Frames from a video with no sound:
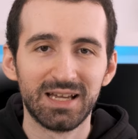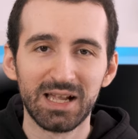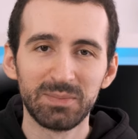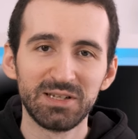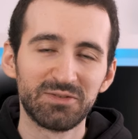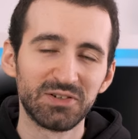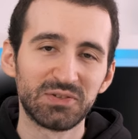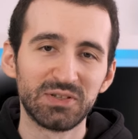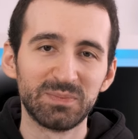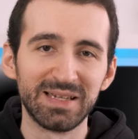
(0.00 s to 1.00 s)
I'll be the
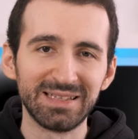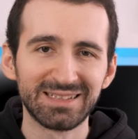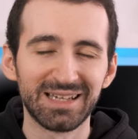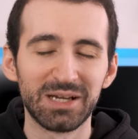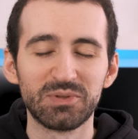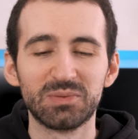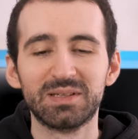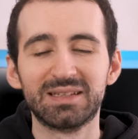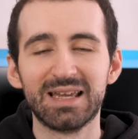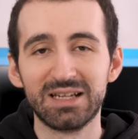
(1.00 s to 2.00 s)
first to admit I was a
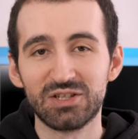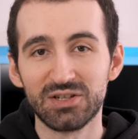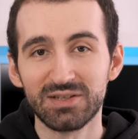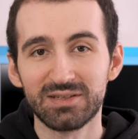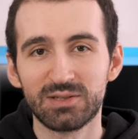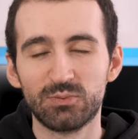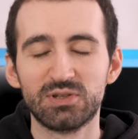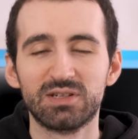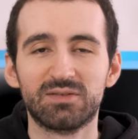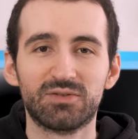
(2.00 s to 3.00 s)
bit anxious
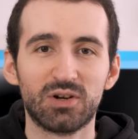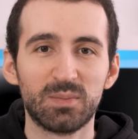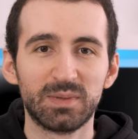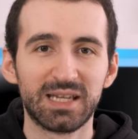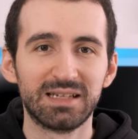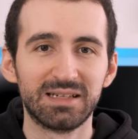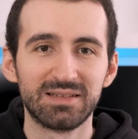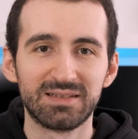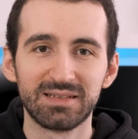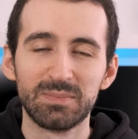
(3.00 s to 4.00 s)
switching from
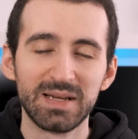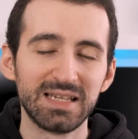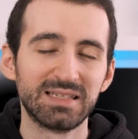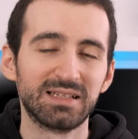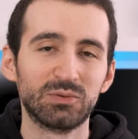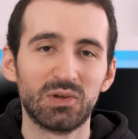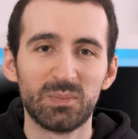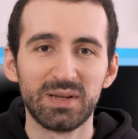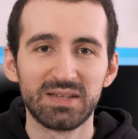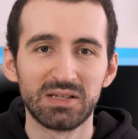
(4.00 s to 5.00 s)
Canon's amazing dual
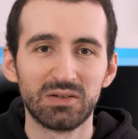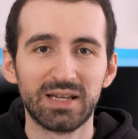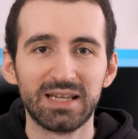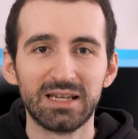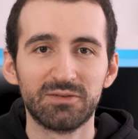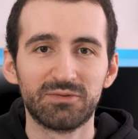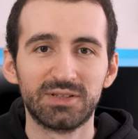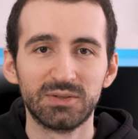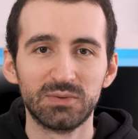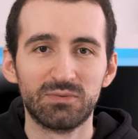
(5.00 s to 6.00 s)
pixel
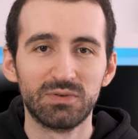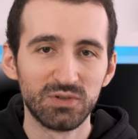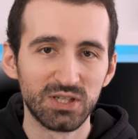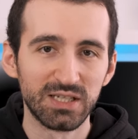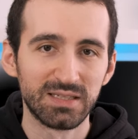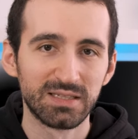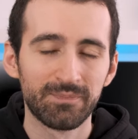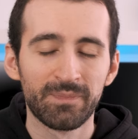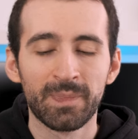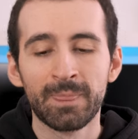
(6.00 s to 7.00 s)
AF to Fuji's
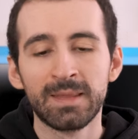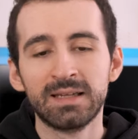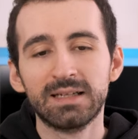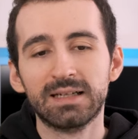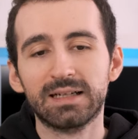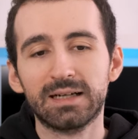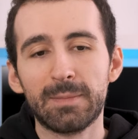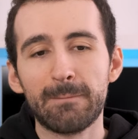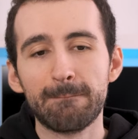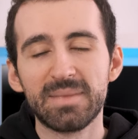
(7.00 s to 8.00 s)

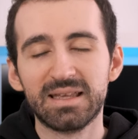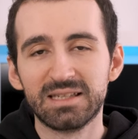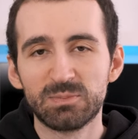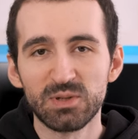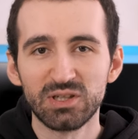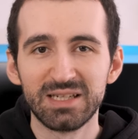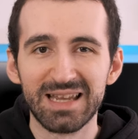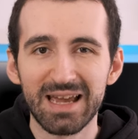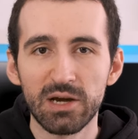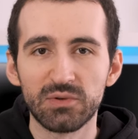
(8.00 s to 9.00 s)
um, and especially
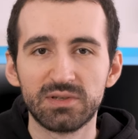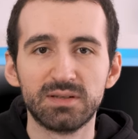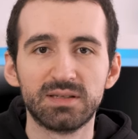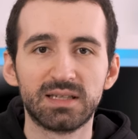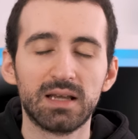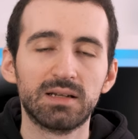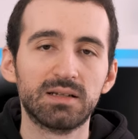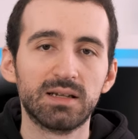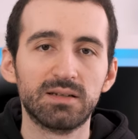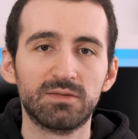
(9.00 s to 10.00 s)
now since
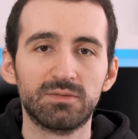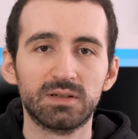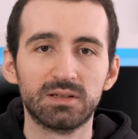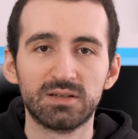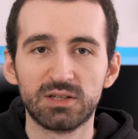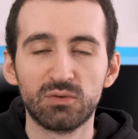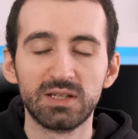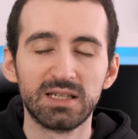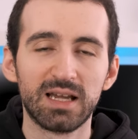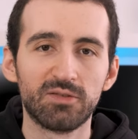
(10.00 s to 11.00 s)
Canon and uh,
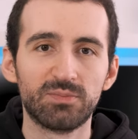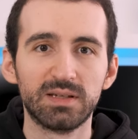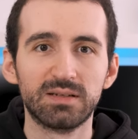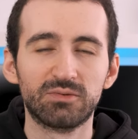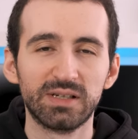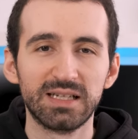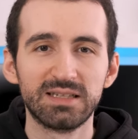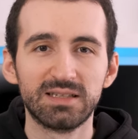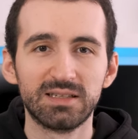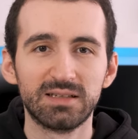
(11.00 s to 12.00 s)
Sony have been
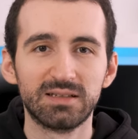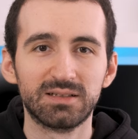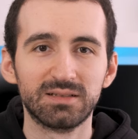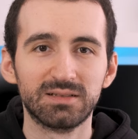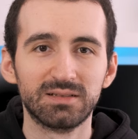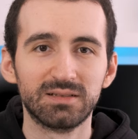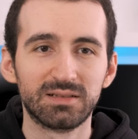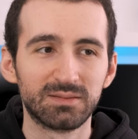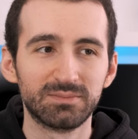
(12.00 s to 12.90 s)
releasing uh,